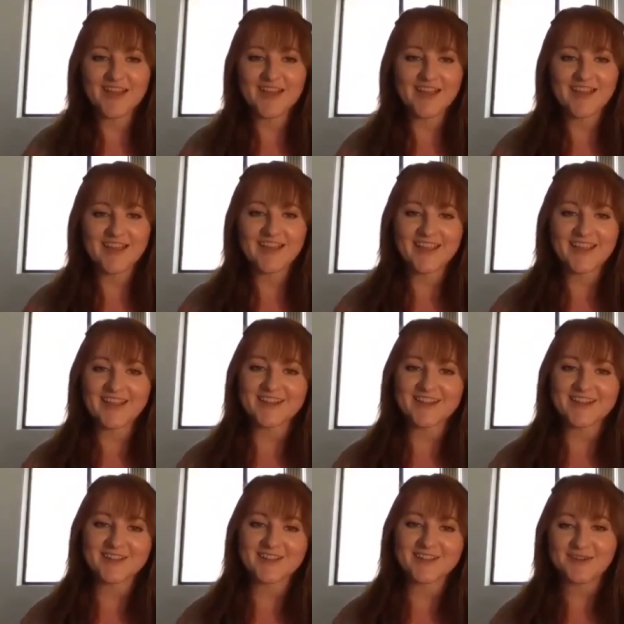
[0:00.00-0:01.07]
get mm-hmm. into
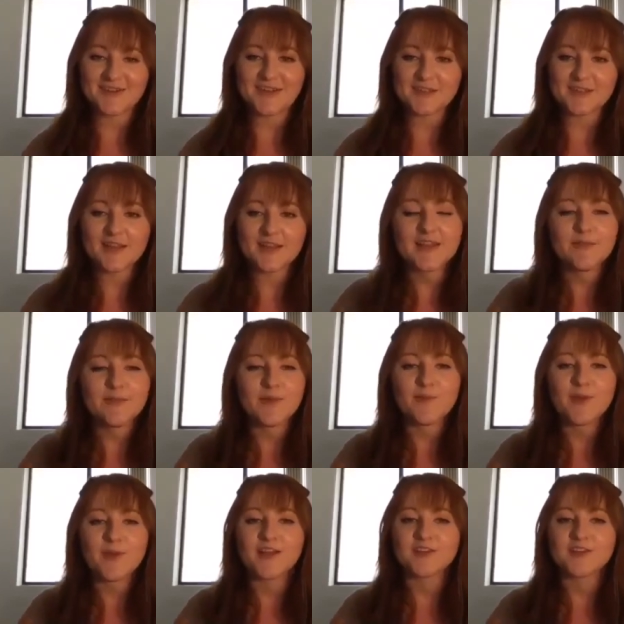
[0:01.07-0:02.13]
it. So I think maybe
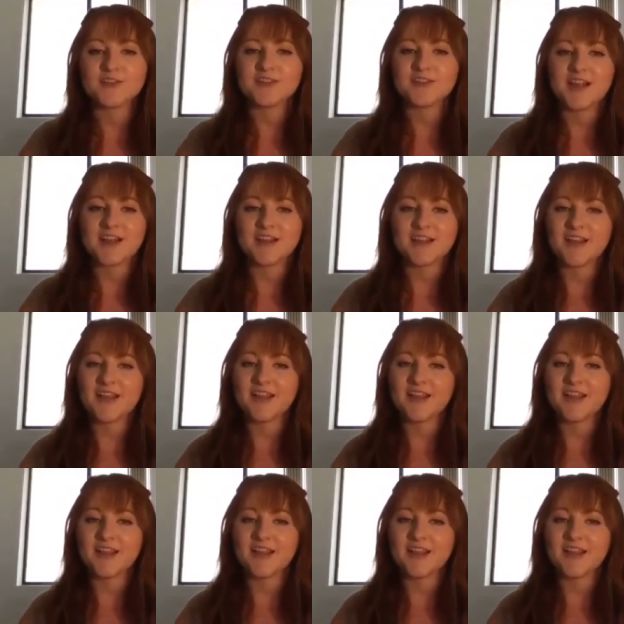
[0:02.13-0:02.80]
actually saying like